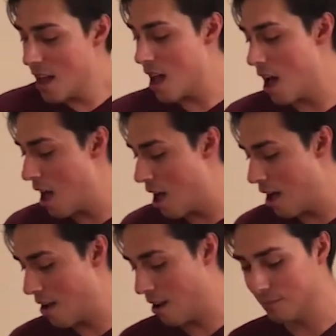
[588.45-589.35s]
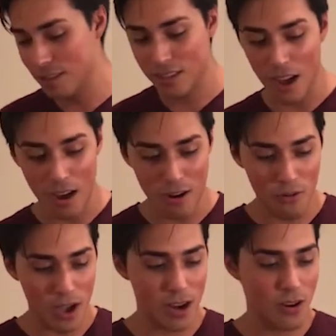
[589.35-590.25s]
Oh, I'm
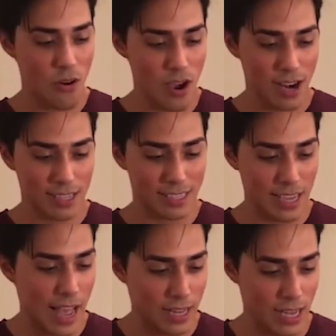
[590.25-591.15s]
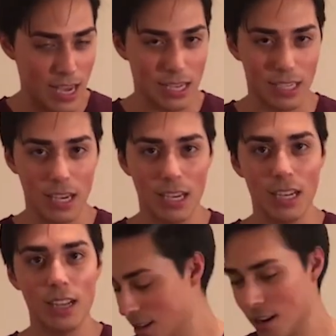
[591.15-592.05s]
so annoyed at salad.
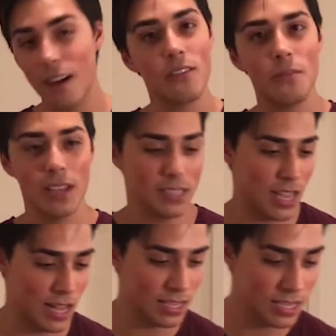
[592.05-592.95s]
Never make salad.